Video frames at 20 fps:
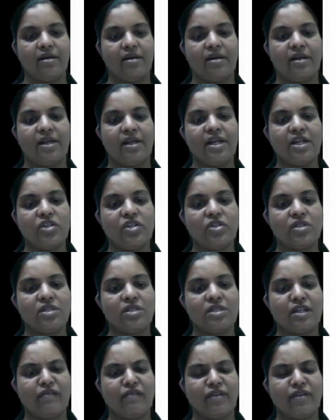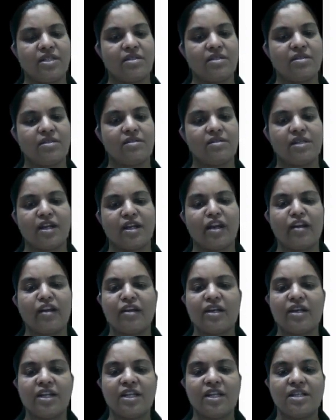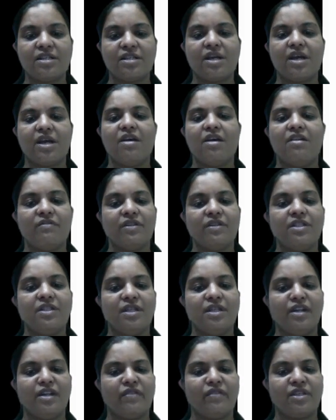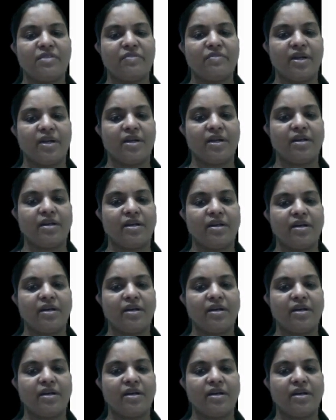reassures investors and encourage further investment.